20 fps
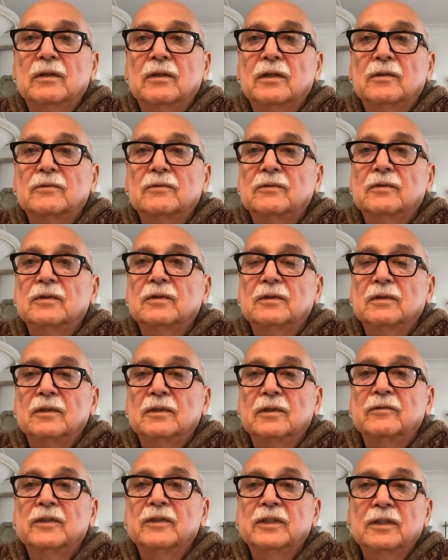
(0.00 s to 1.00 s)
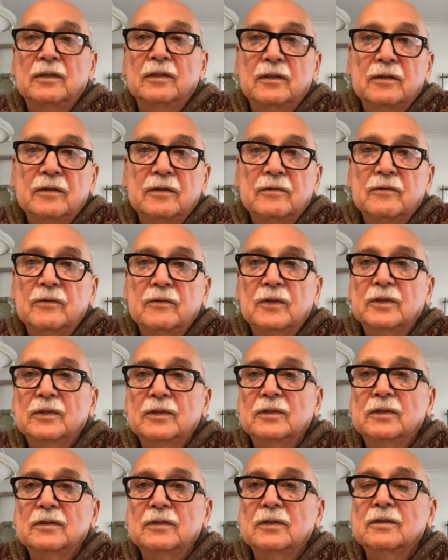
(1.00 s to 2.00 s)
of living
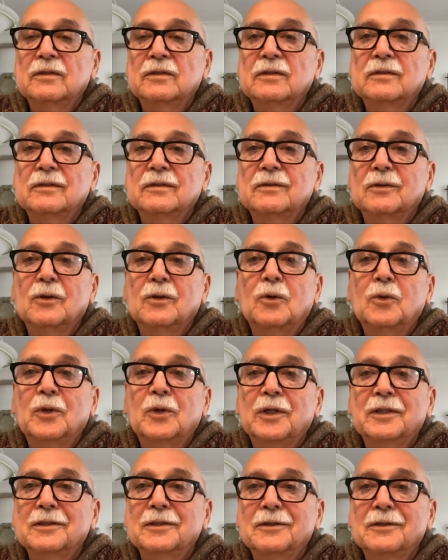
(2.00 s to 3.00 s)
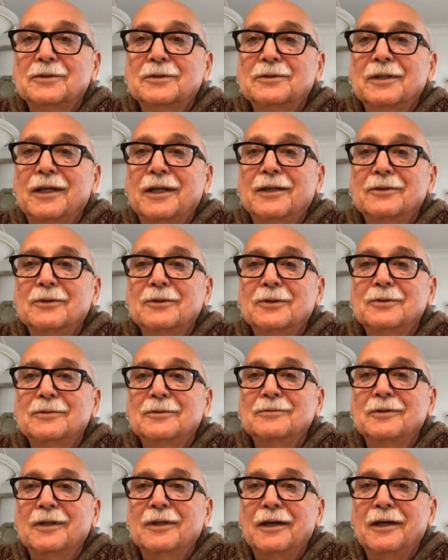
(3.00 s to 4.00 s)
versus lowering their standard
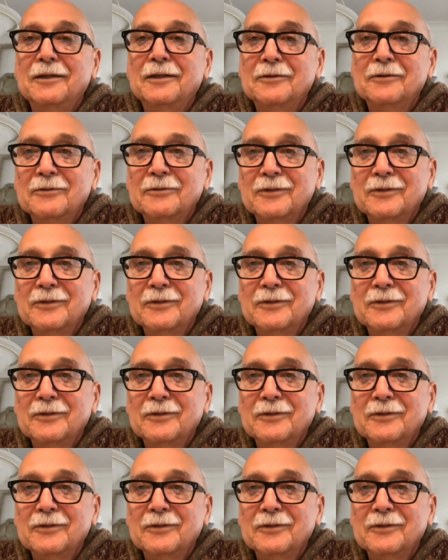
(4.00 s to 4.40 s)
of life.